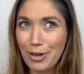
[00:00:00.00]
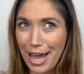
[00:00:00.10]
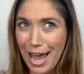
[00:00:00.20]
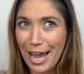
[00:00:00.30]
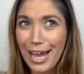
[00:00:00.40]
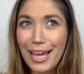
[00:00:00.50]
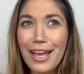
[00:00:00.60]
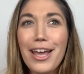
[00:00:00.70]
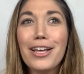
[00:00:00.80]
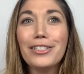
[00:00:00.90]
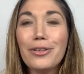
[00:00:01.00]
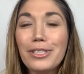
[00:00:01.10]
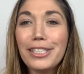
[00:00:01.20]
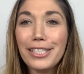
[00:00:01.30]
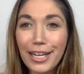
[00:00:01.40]
Okay? So
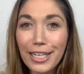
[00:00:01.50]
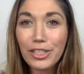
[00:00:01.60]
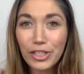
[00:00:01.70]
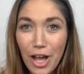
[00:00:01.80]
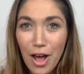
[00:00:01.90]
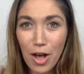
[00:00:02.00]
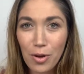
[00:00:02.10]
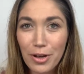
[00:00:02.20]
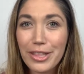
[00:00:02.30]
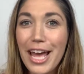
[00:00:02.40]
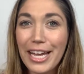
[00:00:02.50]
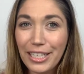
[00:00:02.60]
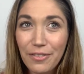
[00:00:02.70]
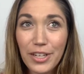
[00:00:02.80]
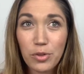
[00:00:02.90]
studies show that
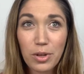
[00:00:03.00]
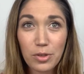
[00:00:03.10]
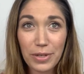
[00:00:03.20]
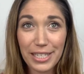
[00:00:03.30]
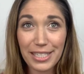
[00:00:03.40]
individuals with